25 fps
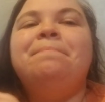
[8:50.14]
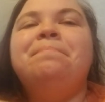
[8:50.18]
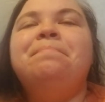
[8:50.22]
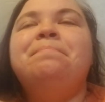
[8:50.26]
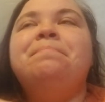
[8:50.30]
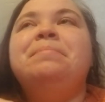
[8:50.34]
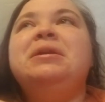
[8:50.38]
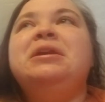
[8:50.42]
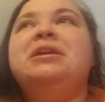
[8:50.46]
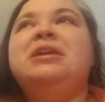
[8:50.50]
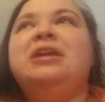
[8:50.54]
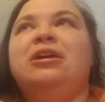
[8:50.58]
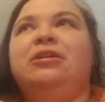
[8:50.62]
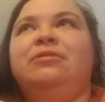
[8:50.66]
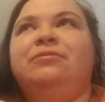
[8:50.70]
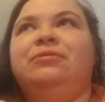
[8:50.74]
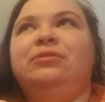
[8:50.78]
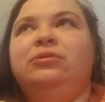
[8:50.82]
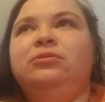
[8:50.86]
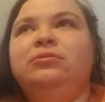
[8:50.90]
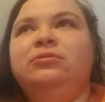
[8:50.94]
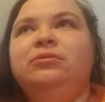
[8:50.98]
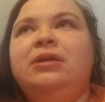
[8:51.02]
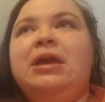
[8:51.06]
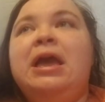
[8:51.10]
Be careful.
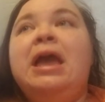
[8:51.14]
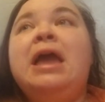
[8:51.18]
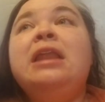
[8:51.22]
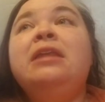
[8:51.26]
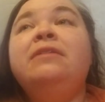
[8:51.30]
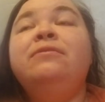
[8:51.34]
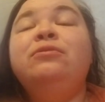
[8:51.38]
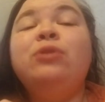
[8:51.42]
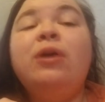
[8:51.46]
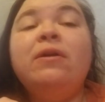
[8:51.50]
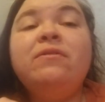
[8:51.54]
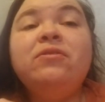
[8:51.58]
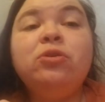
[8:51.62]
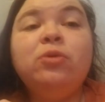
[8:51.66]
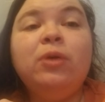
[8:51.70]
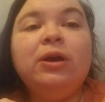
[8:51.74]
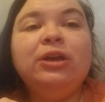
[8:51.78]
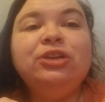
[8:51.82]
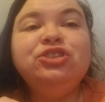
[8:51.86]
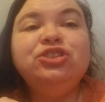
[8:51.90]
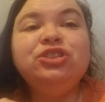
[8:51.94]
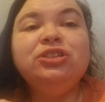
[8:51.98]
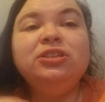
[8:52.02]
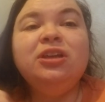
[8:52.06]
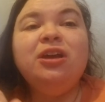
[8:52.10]
And if you have a
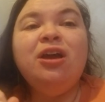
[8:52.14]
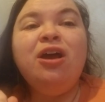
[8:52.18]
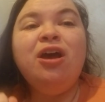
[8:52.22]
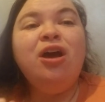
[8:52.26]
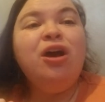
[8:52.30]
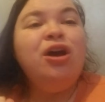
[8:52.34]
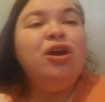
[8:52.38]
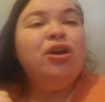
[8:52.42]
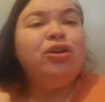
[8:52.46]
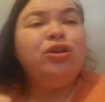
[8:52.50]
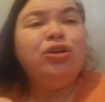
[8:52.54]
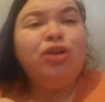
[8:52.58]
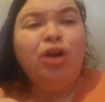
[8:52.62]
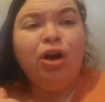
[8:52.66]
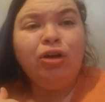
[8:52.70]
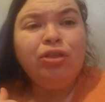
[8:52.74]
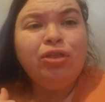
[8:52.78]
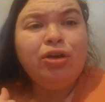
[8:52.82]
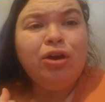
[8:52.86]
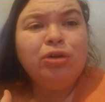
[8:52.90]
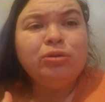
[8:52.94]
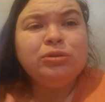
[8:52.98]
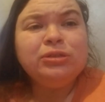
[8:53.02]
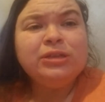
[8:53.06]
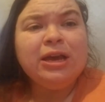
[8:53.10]
question, call the
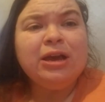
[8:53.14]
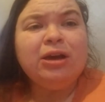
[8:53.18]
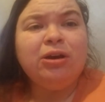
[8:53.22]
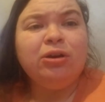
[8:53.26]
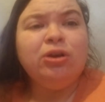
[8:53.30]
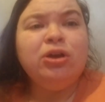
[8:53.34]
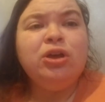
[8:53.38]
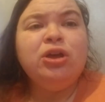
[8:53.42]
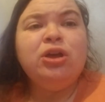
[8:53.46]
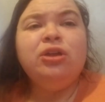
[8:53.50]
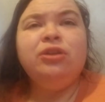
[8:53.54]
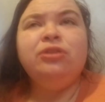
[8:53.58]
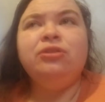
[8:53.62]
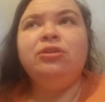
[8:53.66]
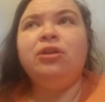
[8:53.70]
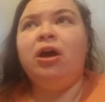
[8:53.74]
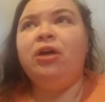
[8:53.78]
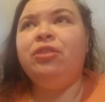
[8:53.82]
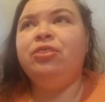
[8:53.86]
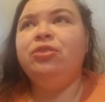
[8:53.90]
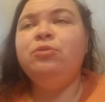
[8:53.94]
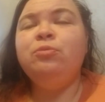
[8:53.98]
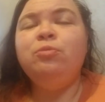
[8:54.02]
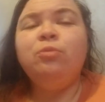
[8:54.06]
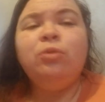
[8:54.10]
hotel,
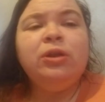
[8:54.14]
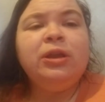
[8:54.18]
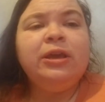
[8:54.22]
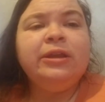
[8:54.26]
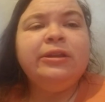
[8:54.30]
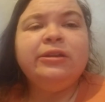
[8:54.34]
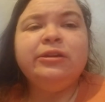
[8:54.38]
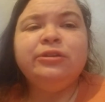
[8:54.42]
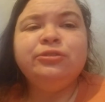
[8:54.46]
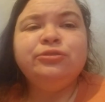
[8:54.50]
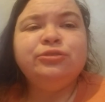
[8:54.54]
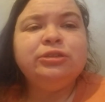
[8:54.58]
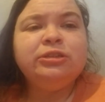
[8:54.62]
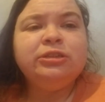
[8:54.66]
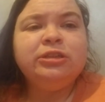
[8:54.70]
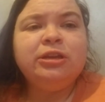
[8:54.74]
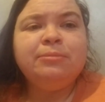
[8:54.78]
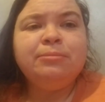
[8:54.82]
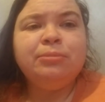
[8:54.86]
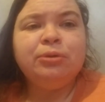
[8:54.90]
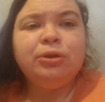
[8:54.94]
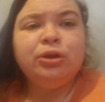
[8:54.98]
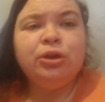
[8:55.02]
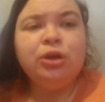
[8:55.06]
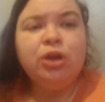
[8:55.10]
not the 1 800
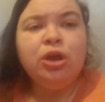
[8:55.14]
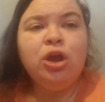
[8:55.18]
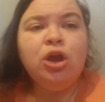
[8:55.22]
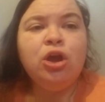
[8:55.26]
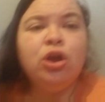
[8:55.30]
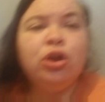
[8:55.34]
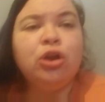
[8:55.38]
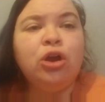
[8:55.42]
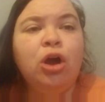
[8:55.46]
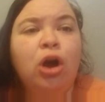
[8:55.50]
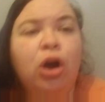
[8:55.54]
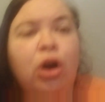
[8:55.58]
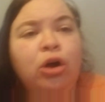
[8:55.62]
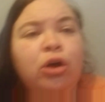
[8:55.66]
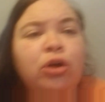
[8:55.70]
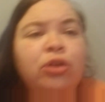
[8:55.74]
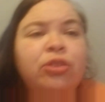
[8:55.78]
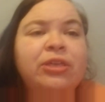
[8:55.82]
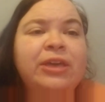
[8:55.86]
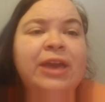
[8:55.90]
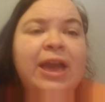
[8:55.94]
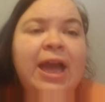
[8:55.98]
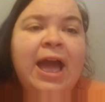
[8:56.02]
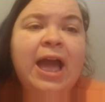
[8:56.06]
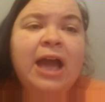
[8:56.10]
number. Call
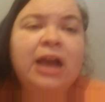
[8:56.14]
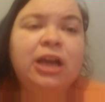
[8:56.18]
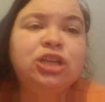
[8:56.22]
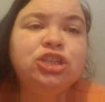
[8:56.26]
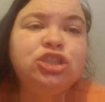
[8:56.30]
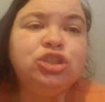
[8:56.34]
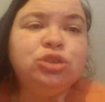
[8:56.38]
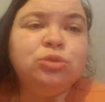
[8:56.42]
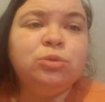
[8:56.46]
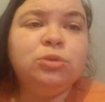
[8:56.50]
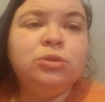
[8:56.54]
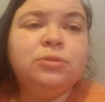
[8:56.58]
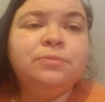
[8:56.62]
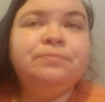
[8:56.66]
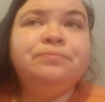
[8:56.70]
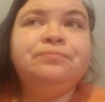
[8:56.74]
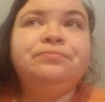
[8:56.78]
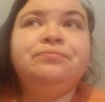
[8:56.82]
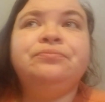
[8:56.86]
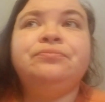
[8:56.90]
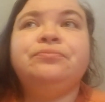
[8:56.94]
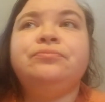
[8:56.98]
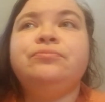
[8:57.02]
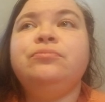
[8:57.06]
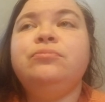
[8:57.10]
the actual
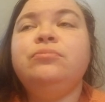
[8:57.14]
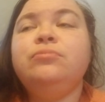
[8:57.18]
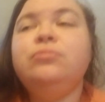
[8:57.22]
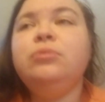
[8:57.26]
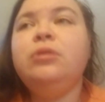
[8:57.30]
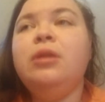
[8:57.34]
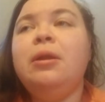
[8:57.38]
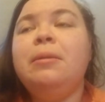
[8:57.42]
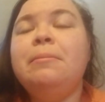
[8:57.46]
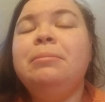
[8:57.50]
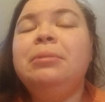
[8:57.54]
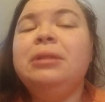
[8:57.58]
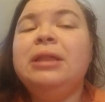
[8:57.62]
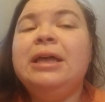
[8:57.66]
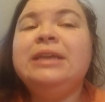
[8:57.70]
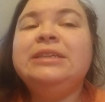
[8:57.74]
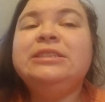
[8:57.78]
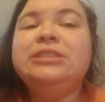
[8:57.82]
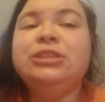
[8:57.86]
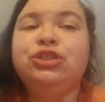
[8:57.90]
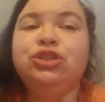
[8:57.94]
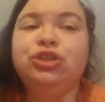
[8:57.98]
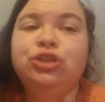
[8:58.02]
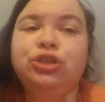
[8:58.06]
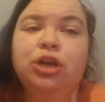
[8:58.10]
place
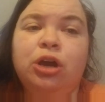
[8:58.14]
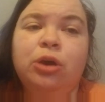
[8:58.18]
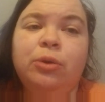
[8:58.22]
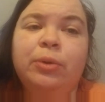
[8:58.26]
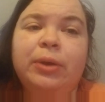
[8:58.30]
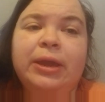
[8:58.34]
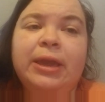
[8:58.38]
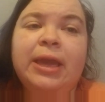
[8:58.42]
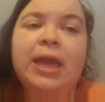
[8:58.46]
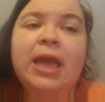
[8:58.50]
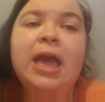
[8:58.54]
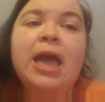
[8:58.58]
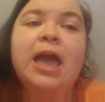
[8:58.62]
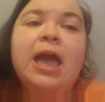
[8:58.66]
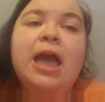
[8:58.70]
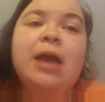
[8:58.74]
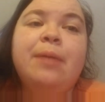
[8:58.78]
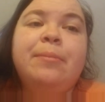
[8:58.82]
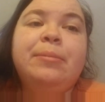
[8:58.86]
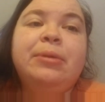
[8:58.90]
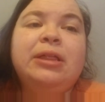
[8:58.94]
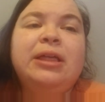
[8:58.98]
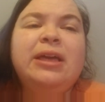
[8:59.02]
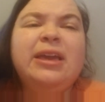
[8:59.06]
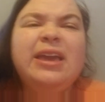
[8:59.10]
that you're going and
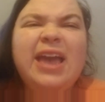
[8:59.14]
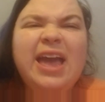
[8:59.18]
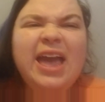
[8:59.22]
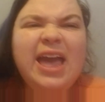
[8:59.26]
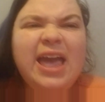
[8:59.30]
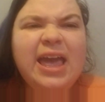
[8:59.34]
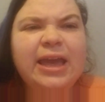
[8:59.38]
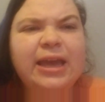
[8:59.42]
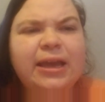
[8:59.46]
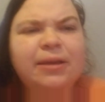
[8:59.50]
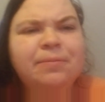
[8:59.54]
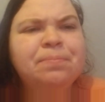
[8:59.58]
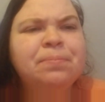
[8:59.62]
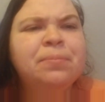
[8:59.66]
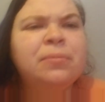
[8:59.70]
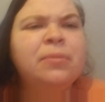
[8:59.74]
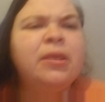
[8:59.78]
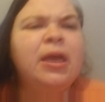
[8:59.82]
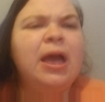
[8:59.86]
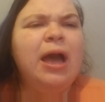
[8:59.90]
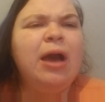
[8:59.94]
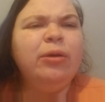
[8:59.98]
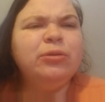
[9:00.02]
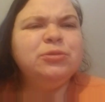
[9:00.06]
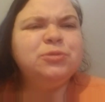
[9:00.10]
be like, hey,
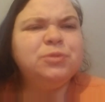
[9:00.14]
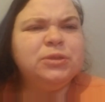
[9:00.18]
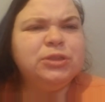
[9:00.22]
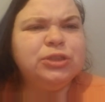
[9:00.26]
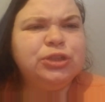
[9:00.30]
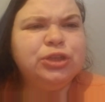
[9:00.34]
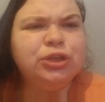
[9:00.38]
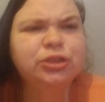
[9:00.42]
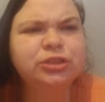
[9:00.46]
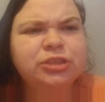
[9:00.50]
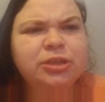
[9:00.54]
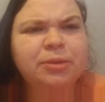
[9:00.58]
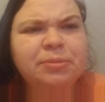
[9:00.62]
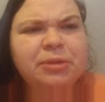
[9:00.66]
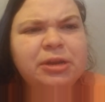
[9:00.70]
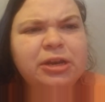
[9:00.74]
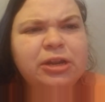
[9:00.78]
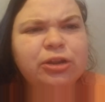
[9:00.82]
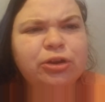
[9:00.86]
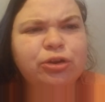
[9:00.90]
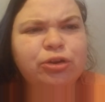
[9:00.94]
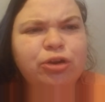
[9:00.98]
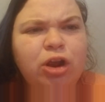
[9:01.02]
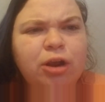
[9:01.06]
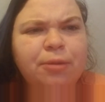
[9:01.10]
I was wanting to cook something in
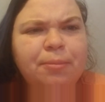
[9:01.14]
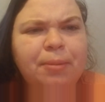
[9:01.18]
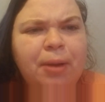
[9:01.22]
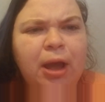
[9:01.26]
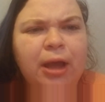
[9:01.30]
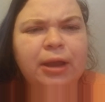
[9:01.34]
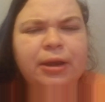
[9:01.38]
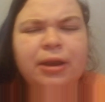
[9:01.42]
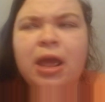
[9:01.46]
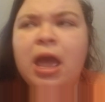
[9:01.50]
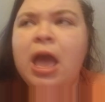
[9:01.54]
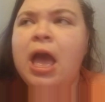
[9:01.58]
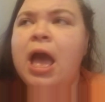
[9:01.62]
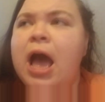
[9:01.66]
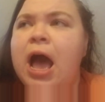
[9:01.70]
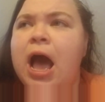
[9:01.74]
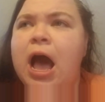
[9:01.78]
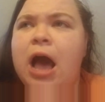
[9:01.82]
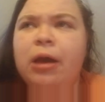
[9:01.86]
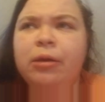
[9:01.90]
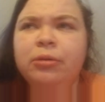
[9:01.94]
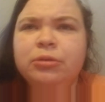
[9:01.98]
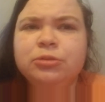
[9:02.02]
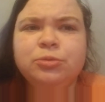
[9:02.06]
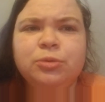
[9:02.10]
a crock pot.
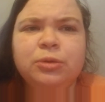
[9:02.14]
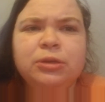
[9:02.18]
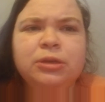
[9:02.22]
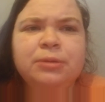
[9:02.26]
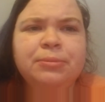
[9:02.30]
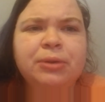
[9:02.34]
I was wanting to